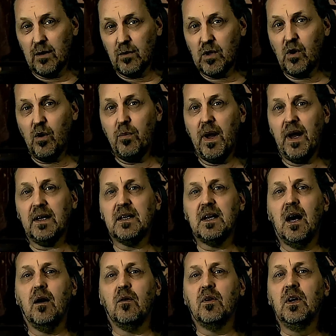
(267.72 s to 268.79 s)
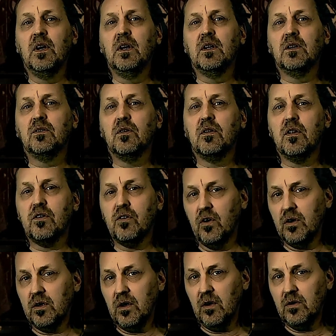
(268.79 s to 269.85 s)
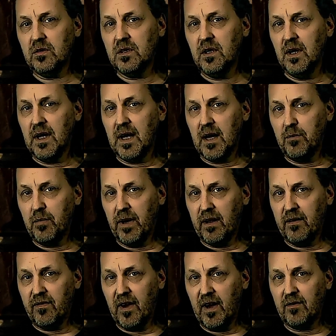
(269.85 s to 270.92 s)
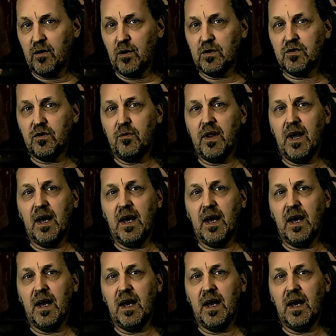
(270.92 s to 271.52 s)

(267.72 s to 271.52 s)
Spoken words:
Then we go back down to the third note and play 5 notes from